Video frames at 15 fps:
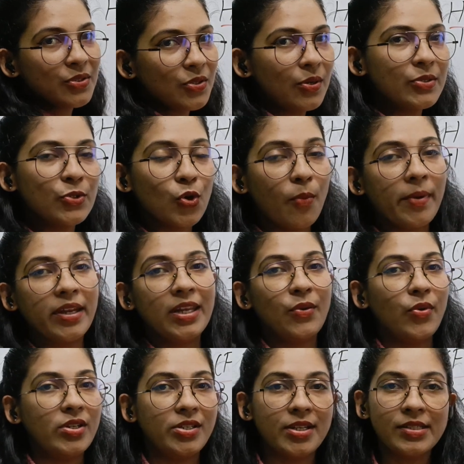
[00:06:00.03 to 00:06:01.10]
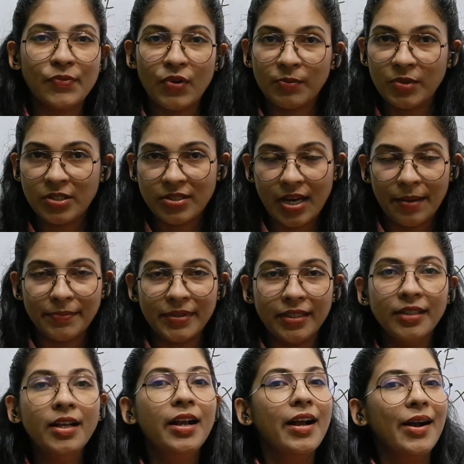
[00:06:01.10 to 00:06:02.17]
to solve so many questions from this chapter.
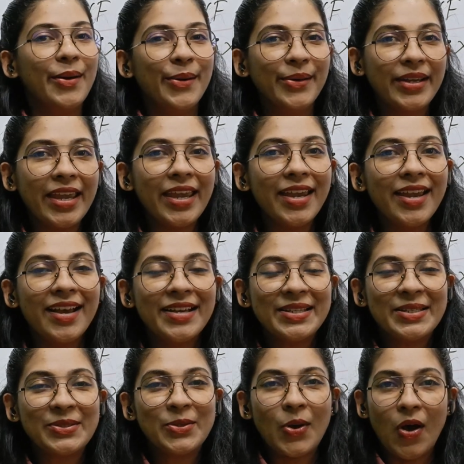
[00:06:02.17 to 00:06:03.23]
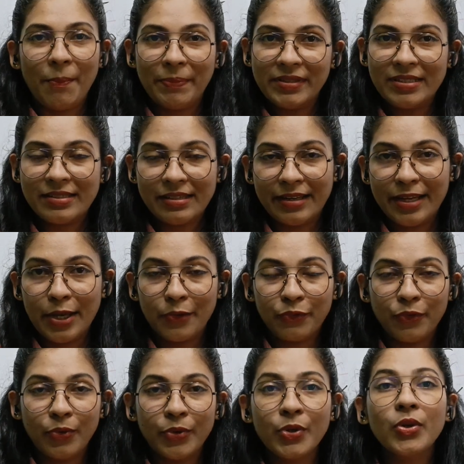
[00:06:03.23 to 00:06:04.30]
Okay, so hope it is clear
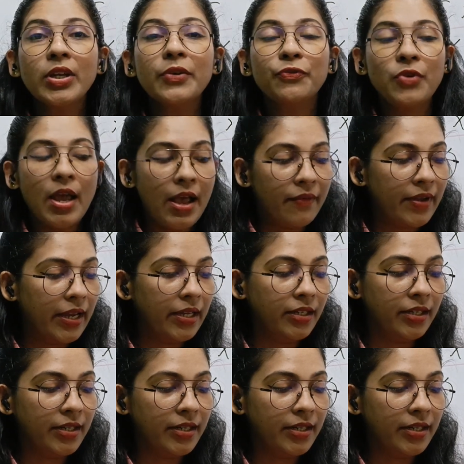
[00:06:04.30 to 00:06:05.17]
for you. If you have